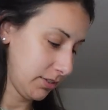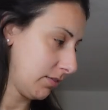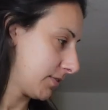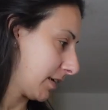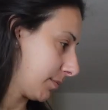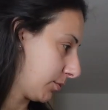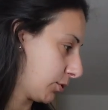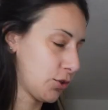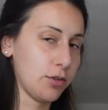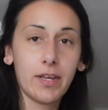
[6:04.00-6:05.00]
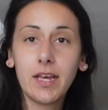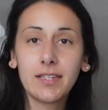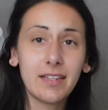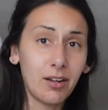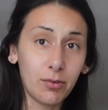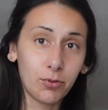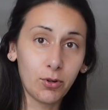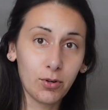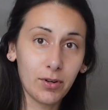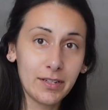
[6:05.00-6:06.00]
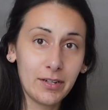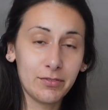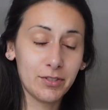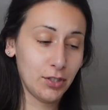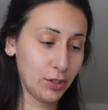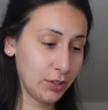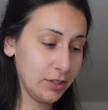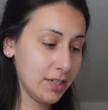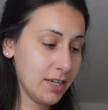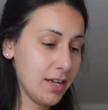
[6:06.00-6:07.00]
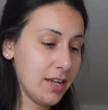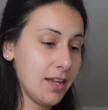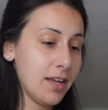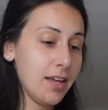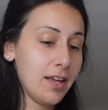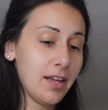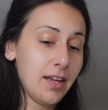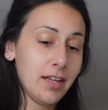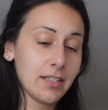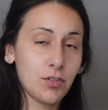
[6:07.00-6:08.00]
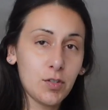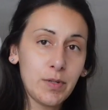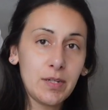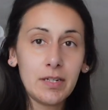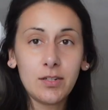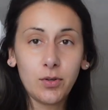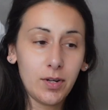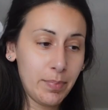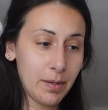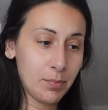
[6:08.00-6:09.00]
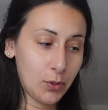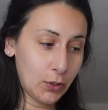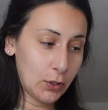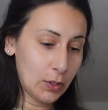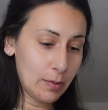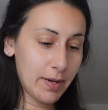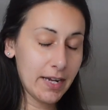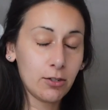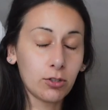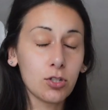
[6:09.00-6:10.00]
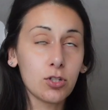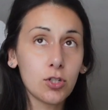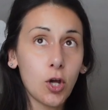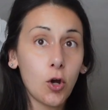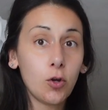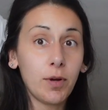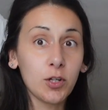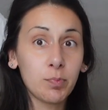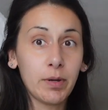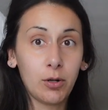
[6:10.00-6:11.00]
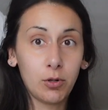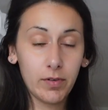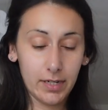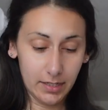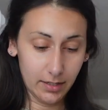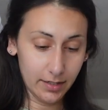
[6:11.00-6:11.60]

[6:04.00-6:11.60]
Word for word: I'll take my watch off. It's now like four o'clock in the afternoon. So I've just been doing a bit more, but it looks so much better already.